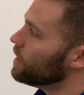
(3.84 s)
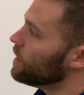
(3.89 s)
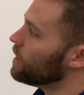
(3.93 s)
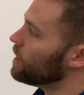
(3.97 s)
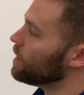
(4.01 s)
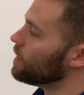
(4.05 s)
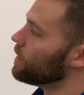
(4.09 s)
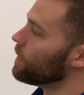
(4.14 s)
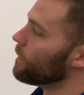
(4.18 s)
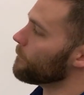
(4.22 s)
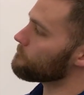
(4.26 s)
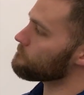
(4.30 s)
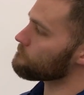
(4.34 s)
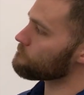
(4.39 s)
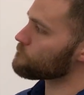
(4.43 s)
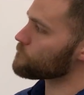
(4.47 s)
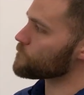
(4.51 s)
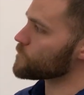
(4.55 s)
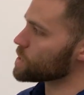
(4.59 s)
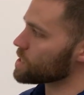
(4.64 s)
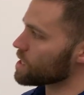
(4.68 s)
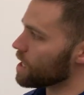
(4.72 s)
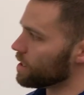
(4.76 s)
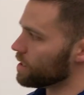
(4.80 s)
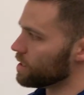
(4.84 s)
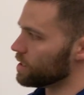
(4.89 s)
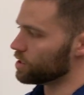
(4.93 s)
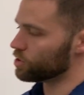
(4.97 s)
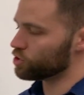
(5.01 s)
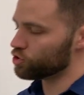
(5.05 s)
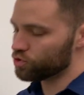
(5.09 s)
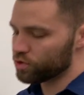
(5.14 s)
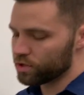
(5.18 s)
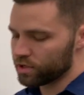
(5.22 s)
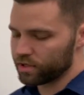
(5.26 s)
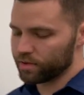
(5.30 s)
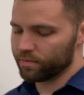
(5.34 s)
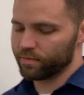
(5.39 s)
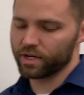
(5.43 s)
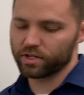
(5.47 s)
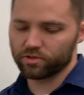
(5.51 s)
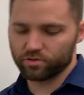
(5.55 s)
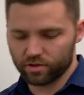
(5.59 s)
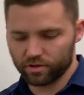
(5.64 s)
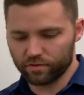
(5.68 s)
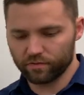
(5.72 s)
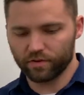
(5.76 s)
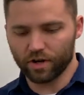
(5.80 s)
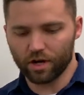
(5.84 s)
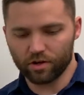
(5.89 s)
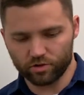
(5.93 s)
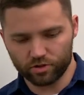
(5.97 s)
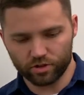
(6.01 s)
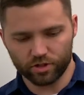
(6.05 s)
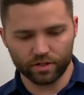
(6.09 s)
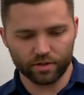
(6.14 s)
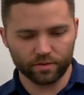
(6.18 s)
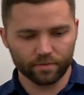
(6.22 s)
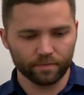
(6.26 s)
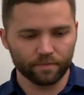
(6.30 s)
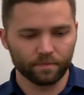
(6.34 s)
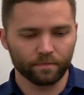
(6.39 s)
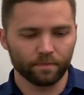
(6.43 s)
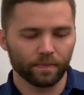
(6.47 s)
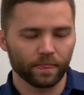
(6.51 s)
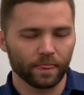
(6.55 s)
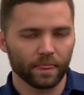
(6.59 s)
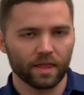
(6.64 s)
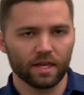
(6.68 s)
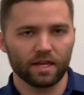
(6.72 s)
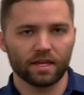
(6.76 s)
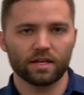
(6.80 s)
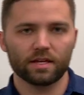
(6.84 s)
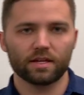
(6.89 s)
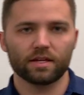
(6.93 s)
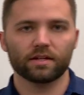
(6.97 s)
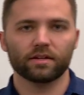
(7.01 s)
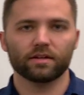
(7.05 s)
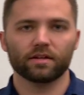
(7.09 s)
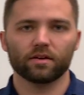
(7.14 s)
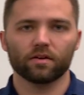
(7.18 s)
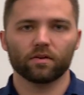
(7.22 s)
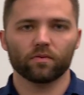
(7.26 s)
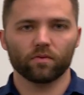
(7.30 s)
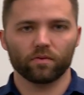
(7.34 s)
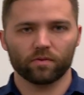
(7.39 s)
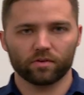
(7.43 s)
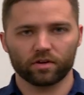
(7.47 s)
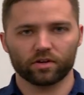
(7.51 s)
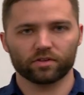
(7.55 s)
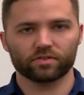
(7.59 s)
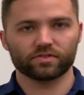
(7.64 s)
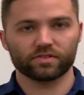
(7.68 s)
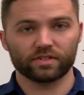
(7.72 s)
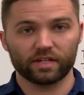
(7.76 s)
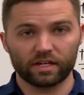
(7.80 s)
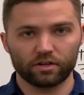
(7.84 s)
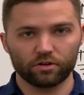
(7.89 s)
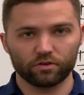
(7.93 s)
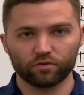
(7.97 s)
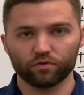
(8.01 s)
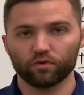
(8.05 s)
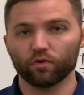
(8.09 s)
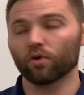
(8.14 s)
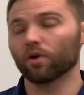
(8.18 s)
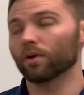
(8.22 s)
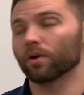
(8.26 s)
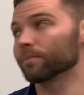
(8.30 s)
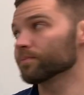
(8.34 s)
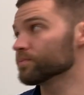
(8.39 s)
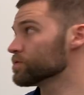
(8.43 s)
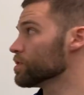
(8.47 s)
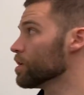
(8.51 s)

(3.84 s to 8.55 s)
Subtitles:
a trigonometric function in what we call standard form.